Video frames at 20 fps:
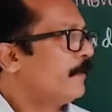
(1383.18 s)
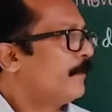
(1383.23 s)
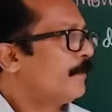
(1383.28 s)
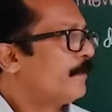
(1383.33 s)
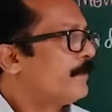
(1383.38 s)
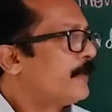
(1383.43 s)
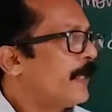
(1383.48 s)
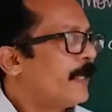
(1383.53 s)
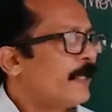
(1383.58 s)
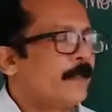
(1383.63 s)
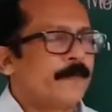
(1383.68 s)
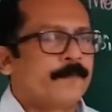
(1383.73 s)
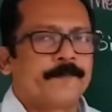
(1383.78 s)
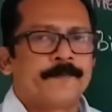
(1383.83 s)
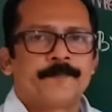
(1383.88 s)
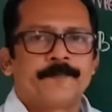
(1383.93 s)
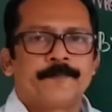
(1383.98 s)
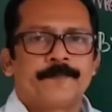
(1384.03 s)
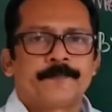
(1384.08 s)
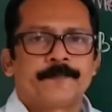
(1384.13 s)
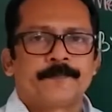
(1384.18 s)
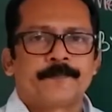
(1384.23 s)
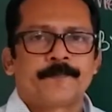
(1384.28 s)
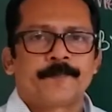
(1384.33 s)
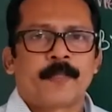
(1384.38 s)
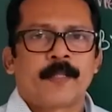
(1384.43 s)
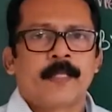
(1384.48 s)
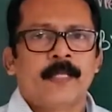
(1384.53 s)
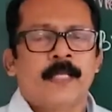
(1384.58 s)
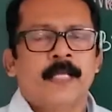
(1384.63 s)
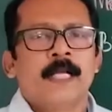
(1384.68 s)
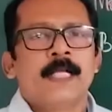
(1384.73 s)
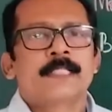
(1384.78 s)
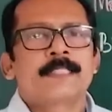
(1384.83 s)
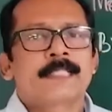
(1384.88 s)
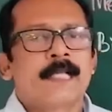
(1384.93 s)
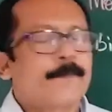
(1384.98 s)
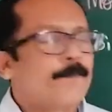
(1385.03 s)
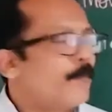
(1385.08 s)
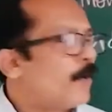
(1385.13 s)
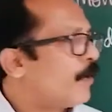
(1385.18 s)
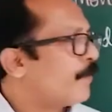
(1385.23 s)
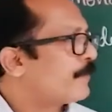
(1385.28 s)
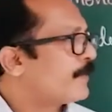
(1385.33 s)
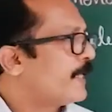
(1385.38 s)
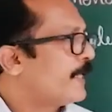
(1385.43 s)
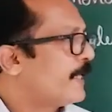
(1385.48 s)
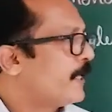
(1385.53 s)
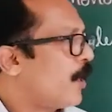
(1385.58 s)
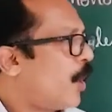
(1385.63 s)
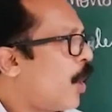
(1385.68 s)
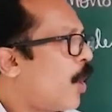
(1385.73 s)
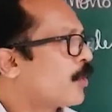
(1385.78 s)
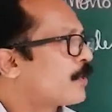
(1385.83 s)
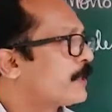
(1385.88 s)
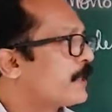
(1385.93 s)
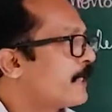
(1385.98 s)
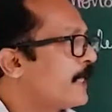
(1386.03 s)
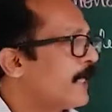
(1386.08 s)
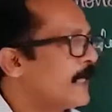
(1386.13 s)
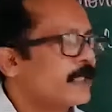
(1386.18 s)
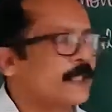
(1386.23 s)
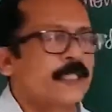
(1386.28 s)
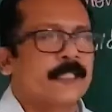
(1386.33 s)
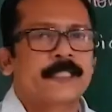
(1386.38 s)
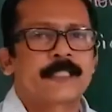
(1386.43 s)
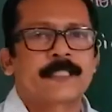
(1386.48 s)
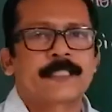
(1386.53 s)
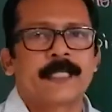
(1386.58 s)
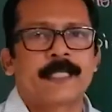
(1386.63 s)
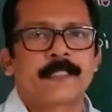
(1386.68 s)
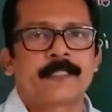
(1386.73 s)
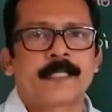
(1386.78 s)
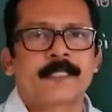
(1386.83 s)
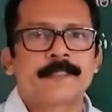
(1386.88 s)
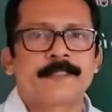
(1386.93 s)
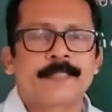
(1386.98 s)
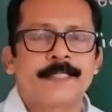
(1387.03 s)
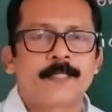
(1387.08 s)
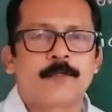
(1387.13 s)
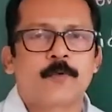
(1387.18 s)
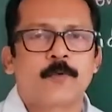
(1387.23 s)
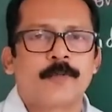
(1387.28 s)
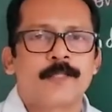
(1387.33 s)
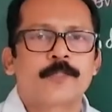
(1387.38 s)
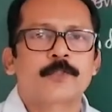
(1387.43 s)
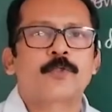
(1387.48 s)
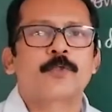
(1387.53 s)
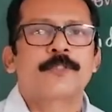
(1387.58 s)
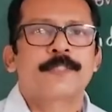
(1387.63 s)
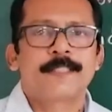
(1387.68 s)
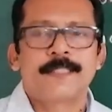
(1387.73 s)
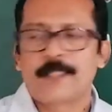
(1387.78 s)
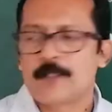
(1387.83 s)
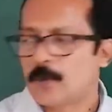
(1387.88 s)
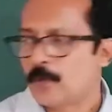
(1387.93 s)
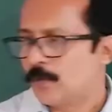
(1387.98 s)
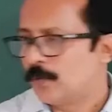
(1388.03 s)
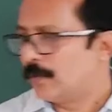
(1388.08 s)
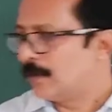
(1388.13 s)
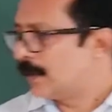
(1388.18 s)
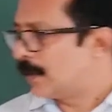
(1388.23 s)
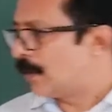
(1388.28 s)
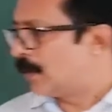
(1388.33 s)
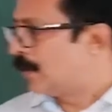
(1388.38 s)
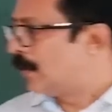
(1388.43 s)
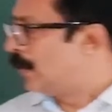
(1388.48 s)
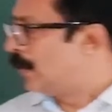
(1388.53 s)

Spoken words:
then sum of the oxidation state that is equals to 0. Now,